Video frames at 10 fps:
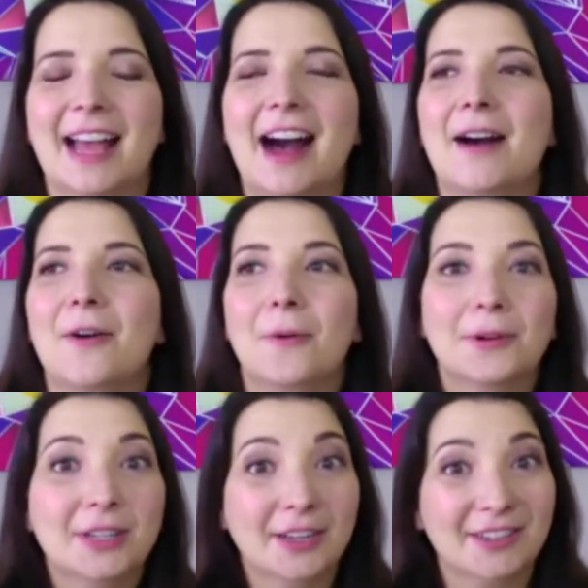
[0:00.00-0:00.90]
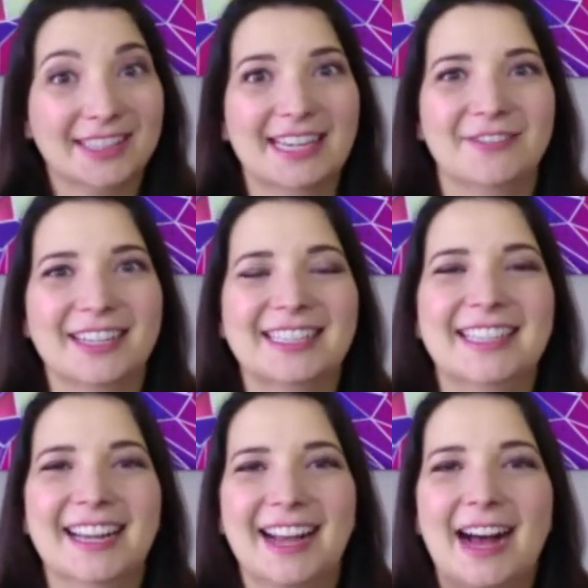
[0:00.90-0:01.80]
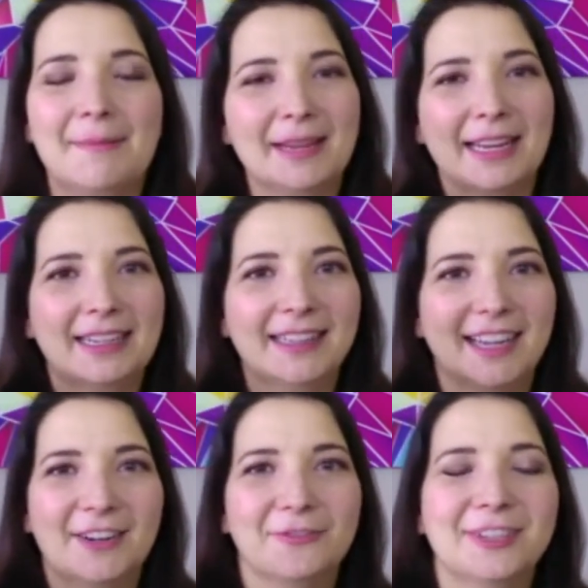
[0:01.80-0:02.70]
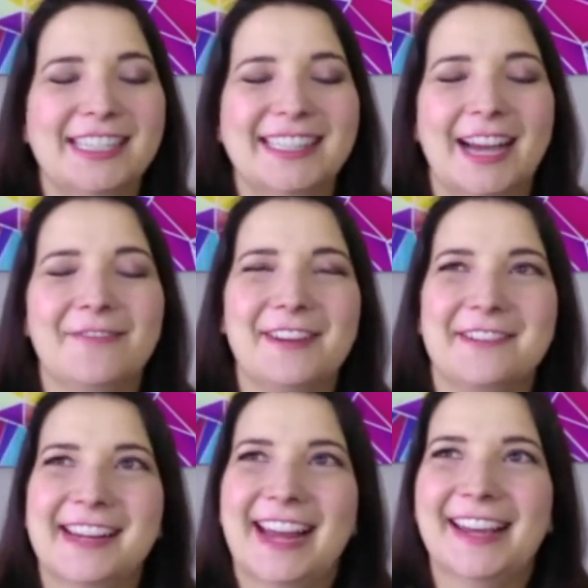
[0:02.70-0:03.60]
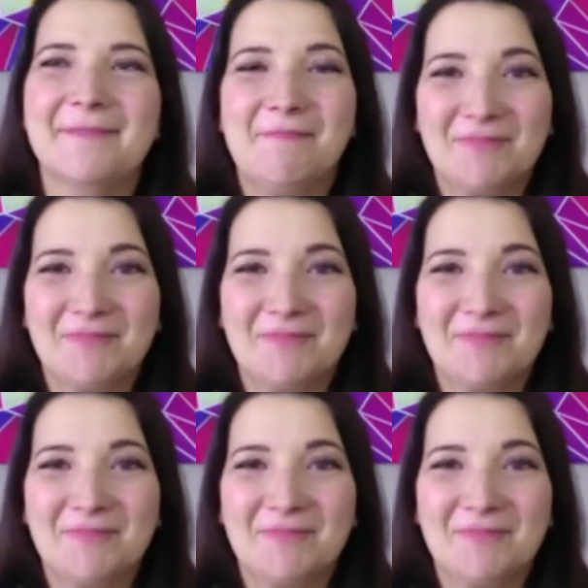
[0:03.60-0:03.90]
uh, or you can go to sagegrayson.com and click on free stuff and you can get it.